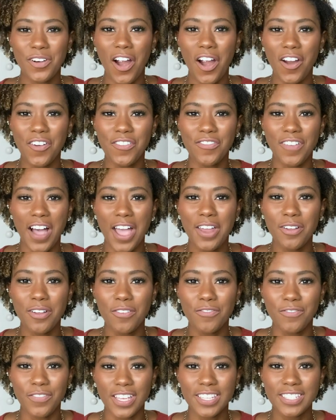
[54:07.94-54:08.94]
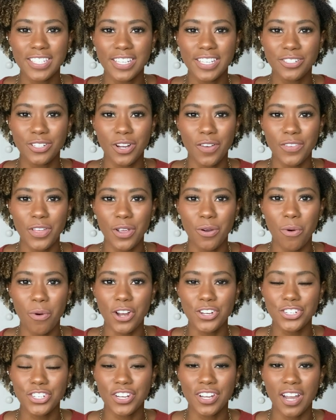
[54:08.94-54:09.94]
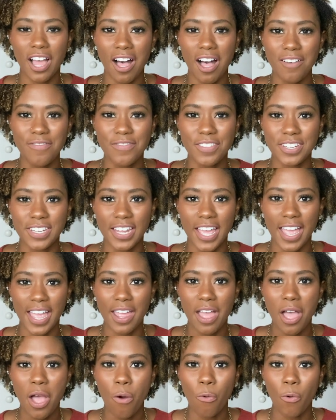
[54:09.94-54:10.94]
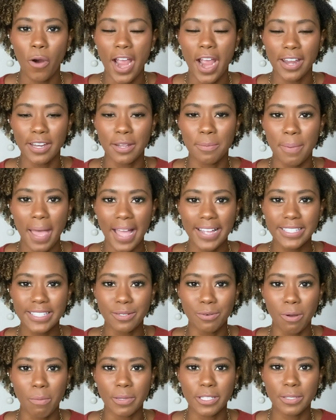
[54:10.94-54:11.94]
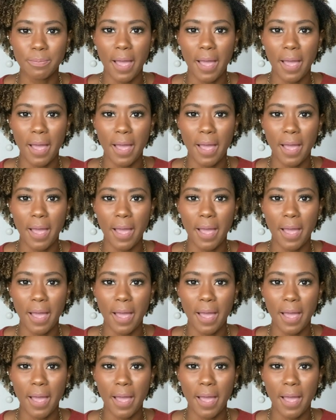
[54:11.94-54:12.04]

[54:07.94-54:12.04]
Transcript: for our final busy trivia question of the day. We're headed back to women's